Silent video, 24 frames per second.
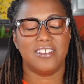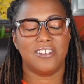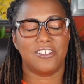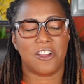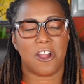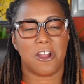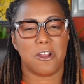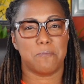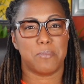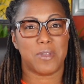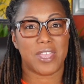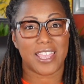
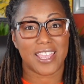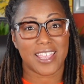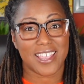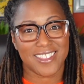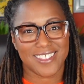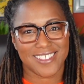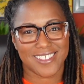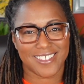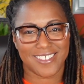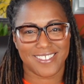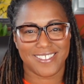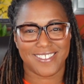sharp in
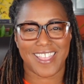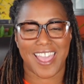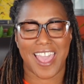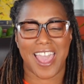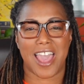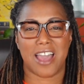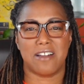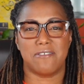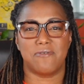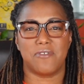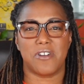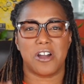the
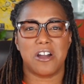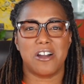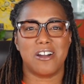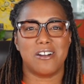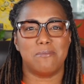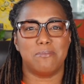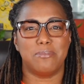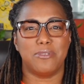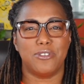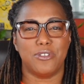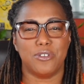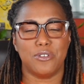staff
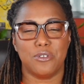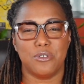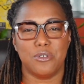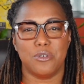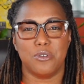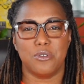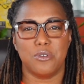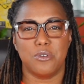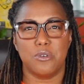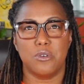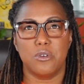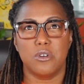up
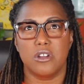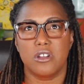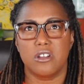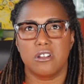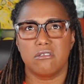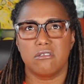to